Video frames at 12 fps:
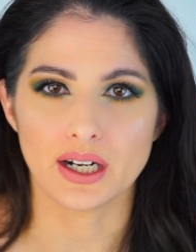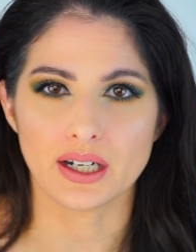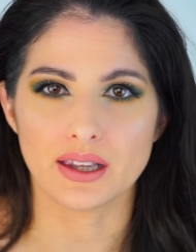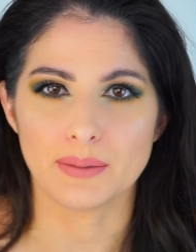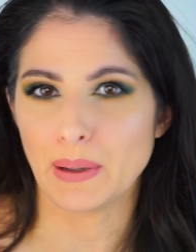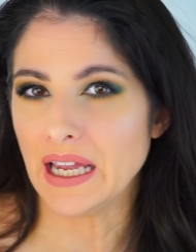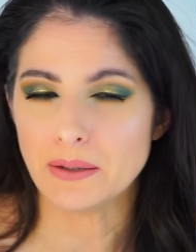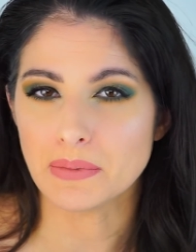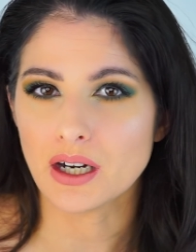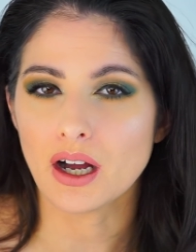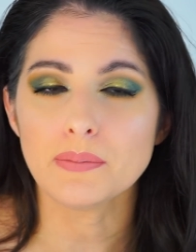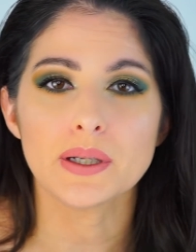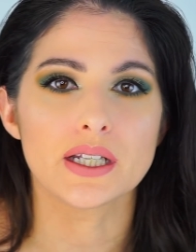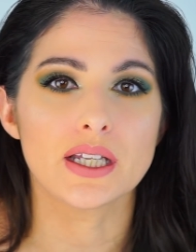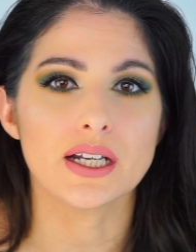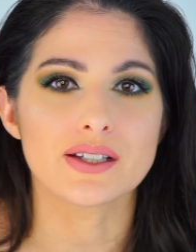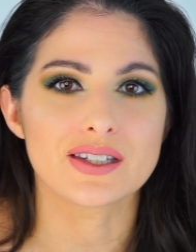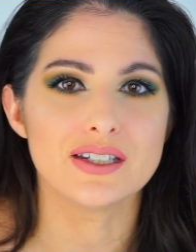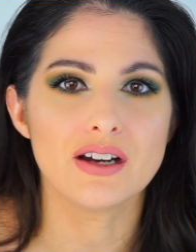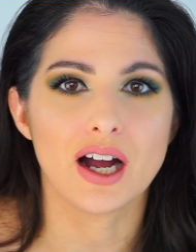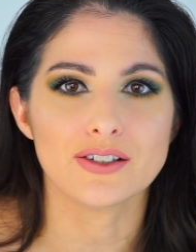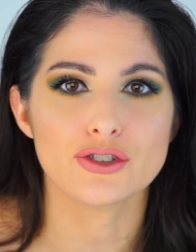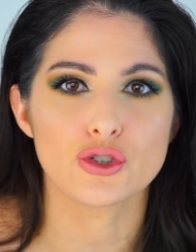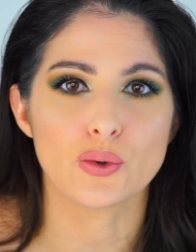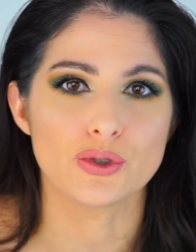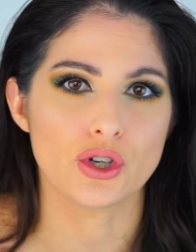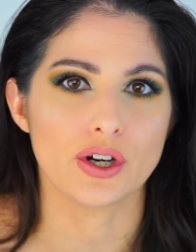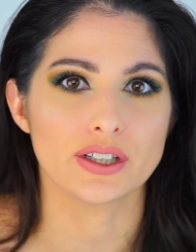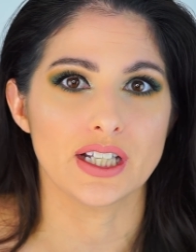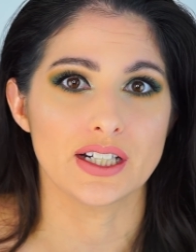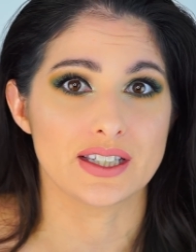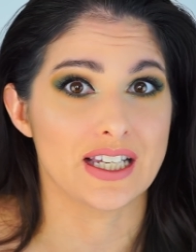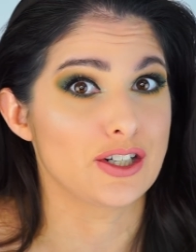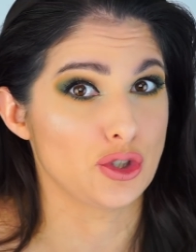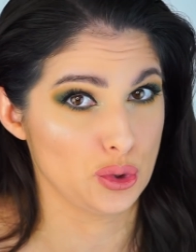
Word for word: any pigment on, but and then it's not so dark that it's like